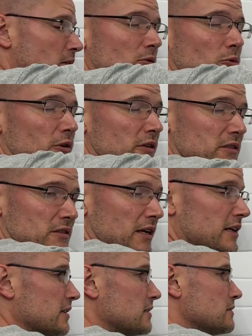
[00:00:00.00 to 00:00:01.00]
The work is
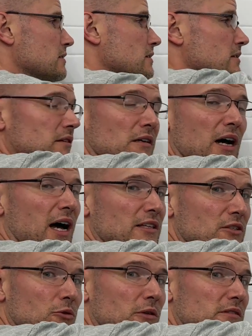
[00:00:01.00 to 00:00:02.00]
not easy, and the
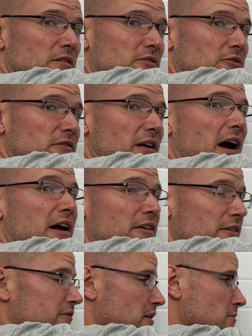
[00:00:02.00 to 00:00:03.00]
consequences are
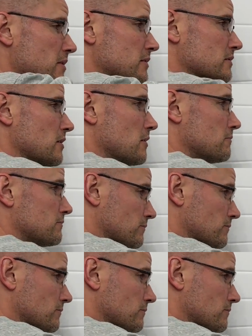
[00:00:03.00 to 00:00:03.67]
dire if they mess up.